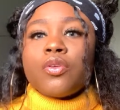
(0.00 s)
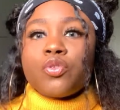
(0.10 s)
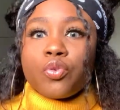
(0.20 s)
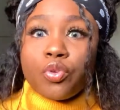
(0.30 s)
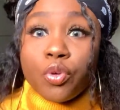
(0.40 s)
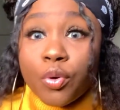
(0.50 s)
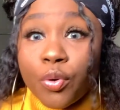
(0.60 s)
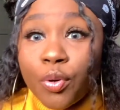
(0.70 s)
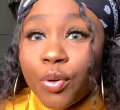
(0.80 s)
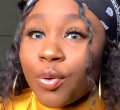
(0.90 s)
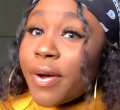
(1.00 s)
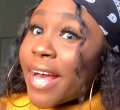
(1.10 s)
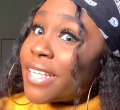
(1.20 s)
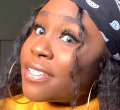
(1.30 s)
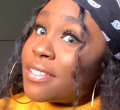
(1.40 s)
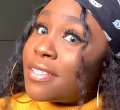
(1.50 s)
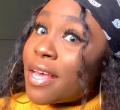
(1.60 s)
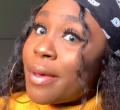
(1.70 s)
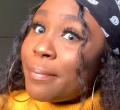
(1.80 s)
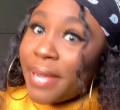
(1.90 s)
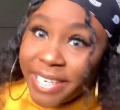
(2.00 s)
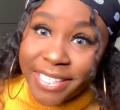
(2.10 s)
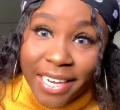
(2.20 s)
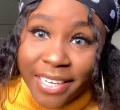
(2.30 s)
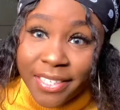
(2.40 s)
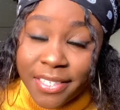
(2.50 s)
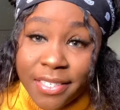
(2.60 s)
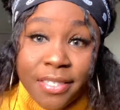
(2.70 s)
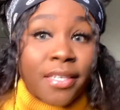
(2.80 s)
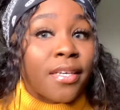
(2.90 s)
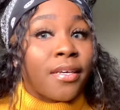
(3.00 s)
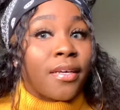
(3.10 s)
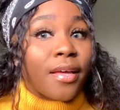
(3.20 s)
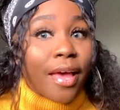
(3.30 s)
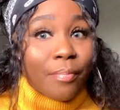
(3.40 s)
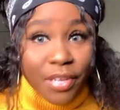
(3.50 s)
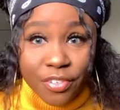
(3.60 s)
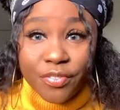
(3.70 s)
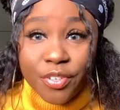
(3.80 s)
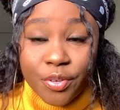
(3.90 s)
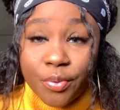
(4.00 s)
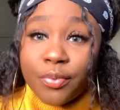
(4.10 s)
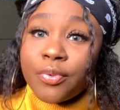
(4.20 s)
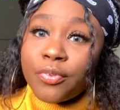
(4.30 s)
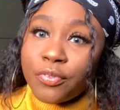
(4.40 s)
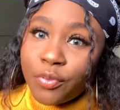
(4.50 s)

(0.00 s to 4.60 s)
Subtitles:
To you who has many talents, I made this video for